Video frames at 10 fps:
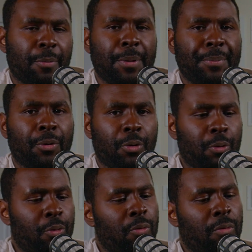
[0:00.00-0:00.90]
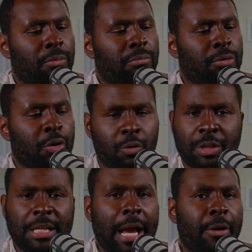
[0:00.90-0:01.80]
are people who do
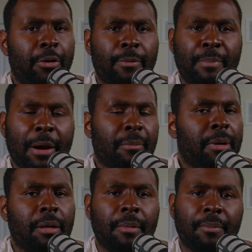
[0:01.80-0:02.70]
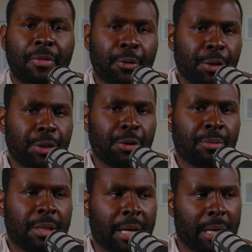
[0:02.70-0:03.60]
standard bare minimum
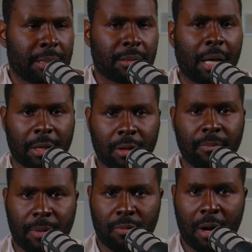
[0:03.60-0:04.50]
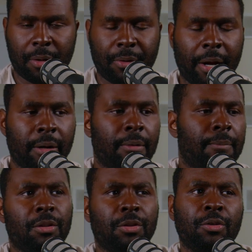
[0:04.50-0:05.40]
32 gigs. I could be wrong there.
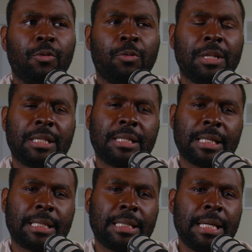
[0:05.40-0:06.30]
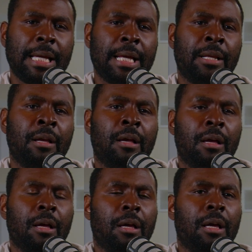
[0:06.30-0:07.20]
To do only 16,
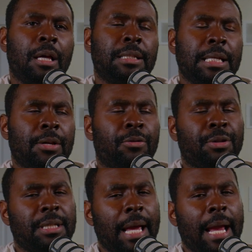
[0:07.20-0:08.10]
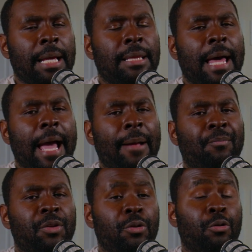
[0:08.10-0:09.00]
it's either saying
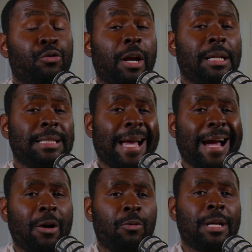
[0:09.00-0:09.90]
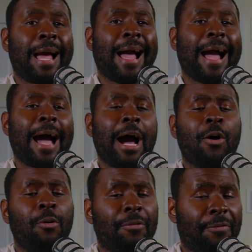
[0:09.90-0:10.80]
that you're trying to tout
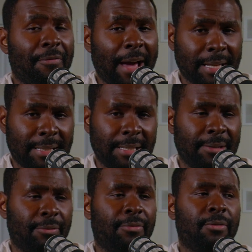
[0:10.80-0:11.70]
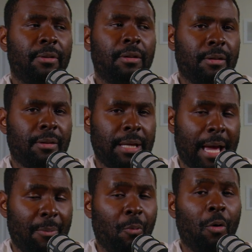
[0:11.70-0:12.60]
how effective the
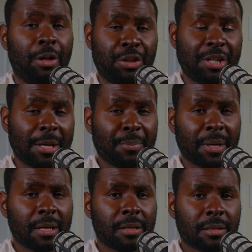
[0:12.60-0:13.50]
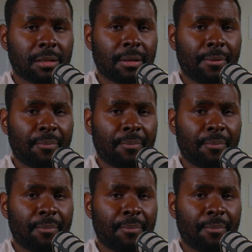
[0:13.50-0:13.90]
M1 chip is,